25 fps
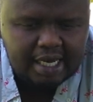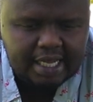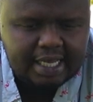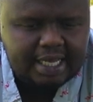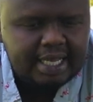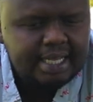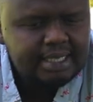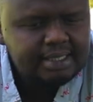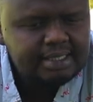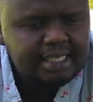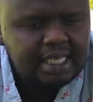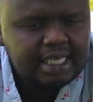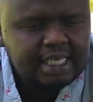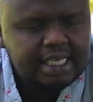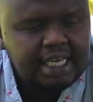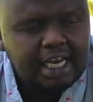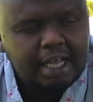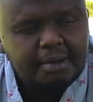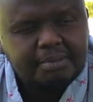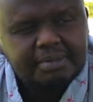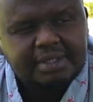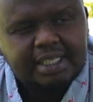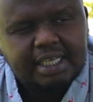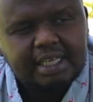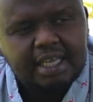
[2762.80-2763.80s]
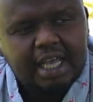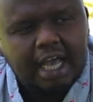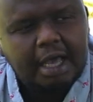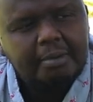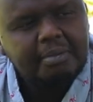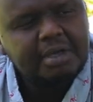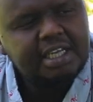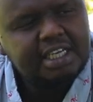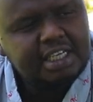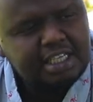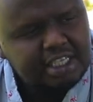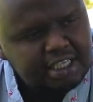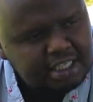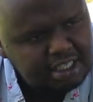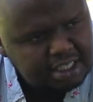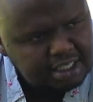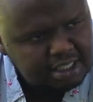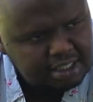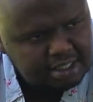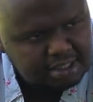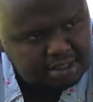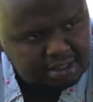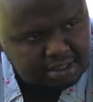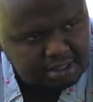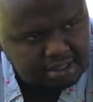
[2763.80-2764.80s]
Lakini sasa kila mse
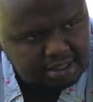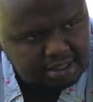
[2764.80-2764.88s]
amedigini.